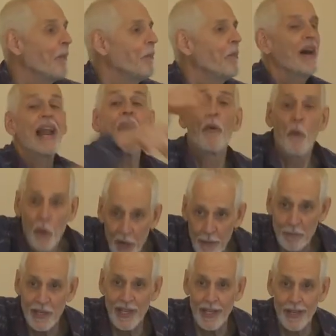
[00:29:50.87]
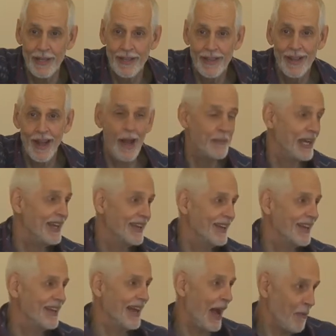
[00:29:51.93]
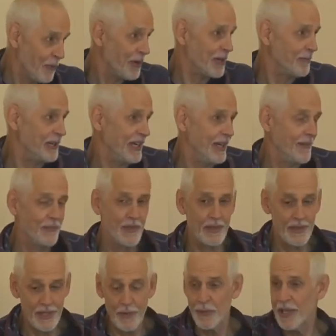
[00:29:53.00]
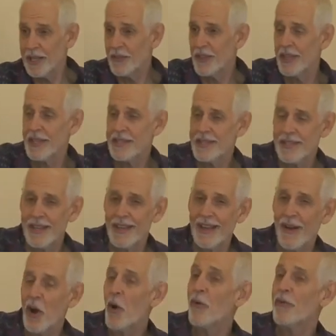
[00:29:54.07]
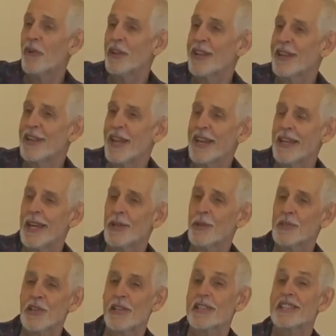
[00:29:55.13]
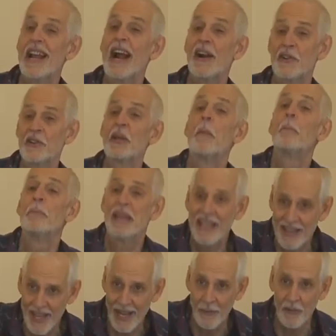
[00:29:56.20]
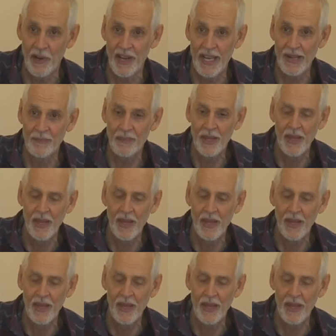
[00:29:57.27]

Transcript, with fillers: but I want to be. I mean, I want to be. You read this, hopefully it kindles a desire to be that way.